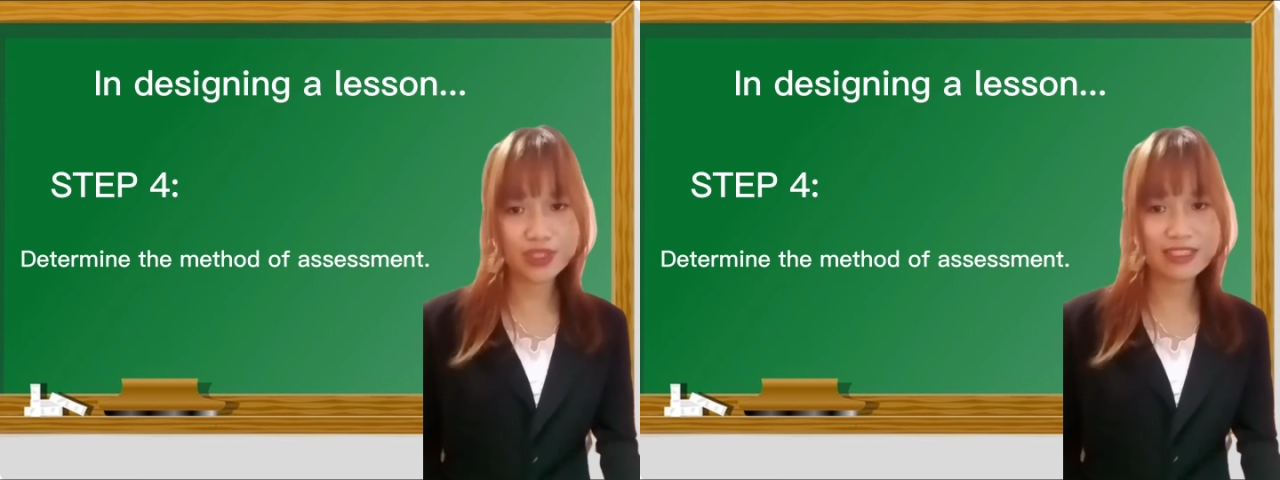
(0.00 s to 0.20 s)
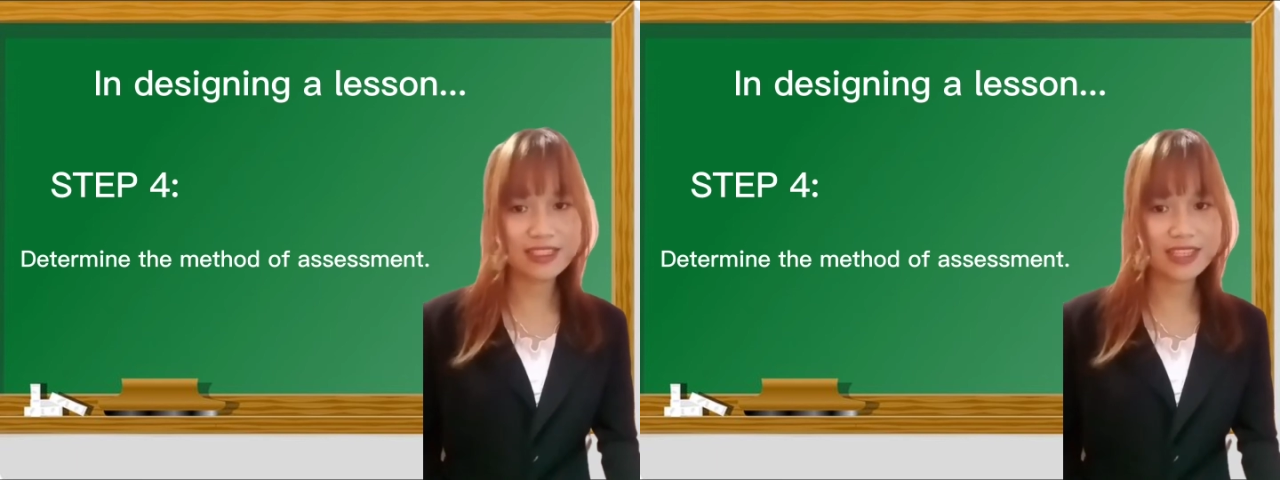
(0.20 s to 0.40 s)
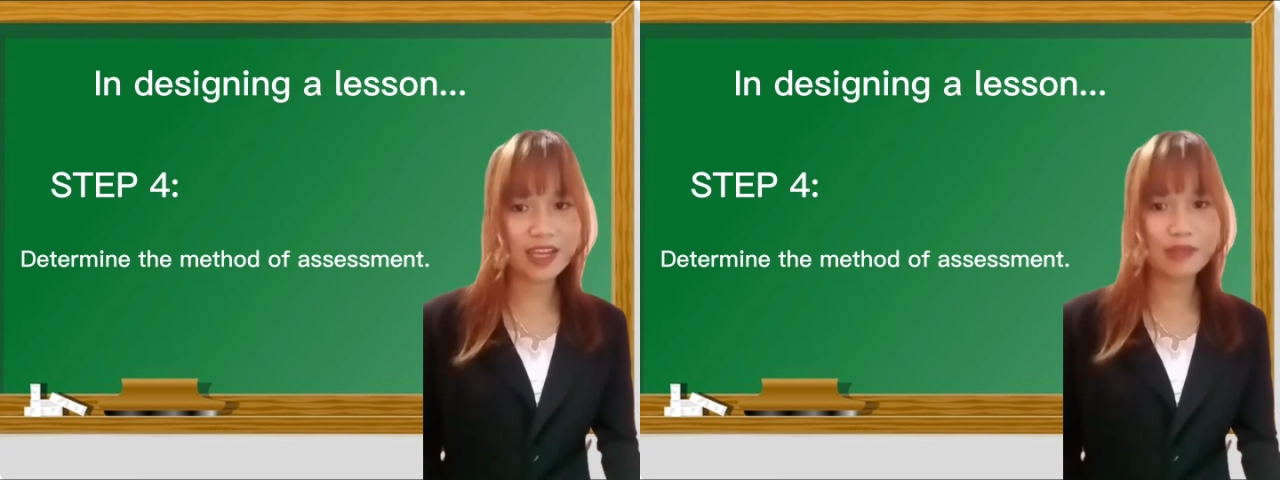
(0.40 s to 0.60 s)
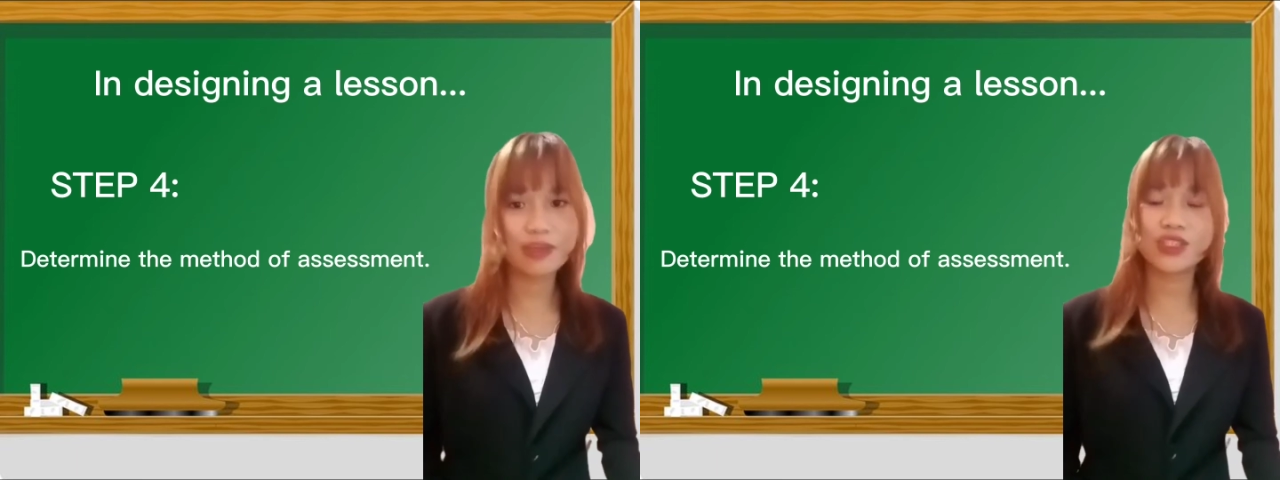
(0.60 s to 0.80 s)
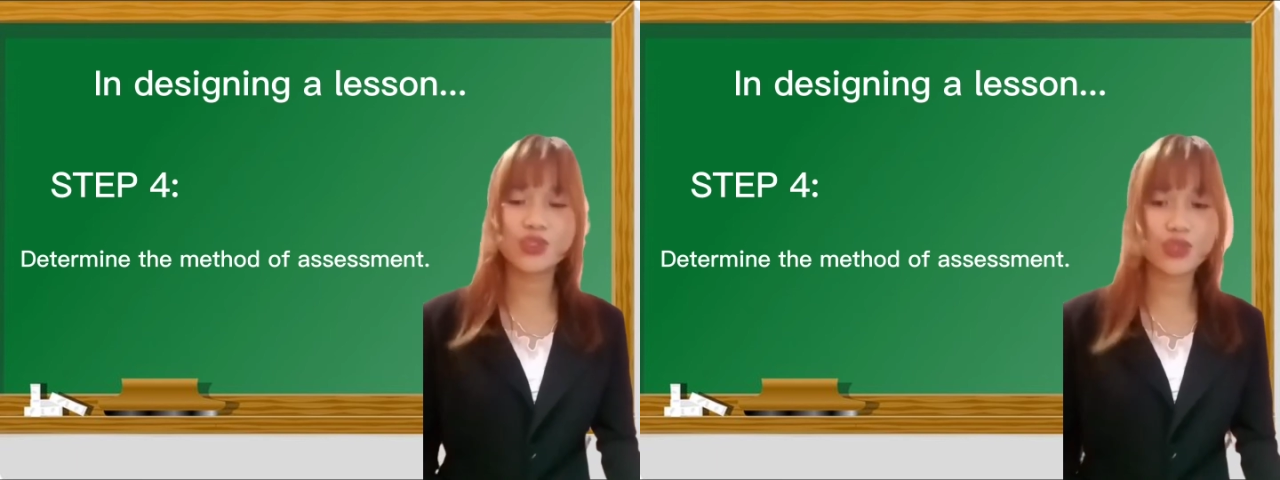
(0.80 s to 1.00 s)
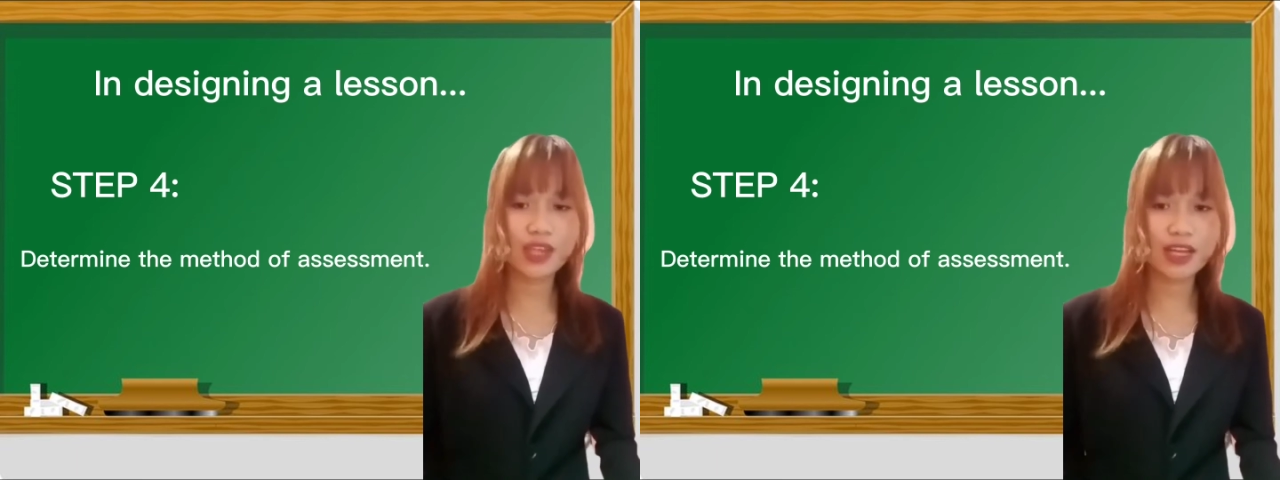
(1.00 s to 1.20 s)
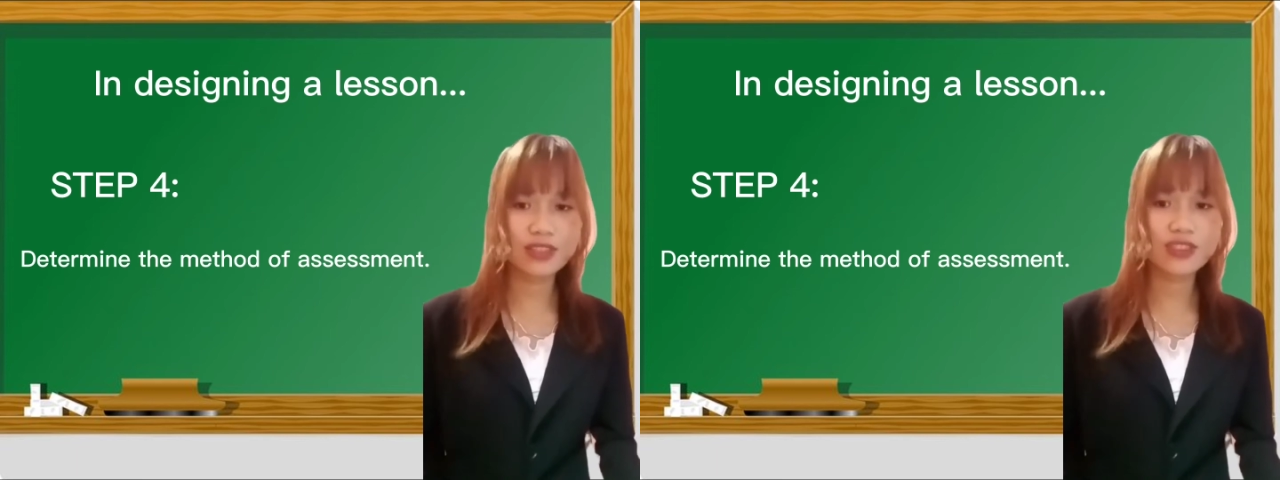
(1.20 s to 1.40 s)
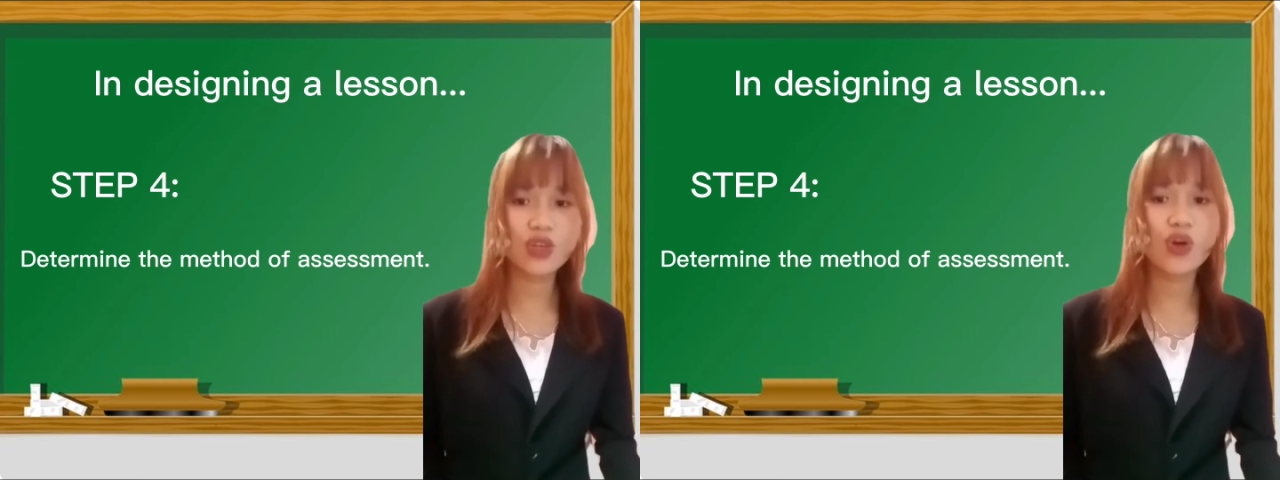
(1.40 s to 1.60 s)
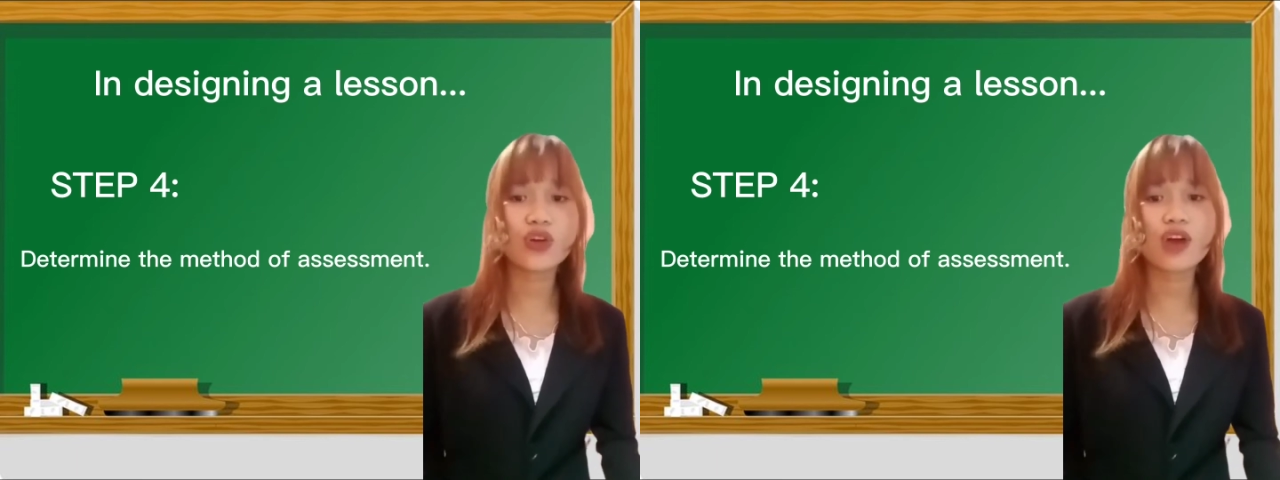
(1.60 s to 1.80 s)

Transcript: needed by the students or